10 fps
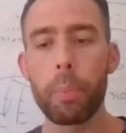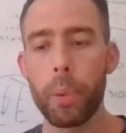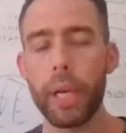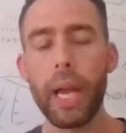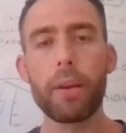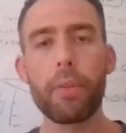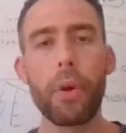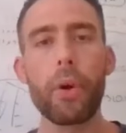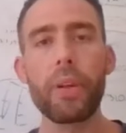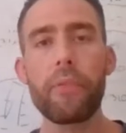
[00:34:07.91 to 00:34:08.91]
putting out
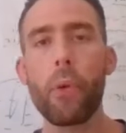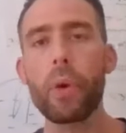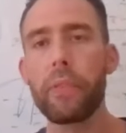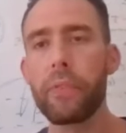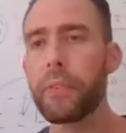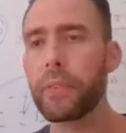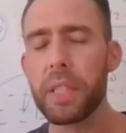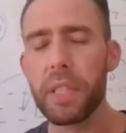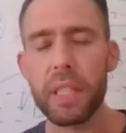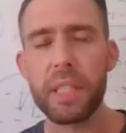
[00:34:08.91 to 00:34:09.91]
30, 40, 50,
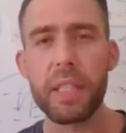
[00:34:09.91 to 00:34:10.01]
60,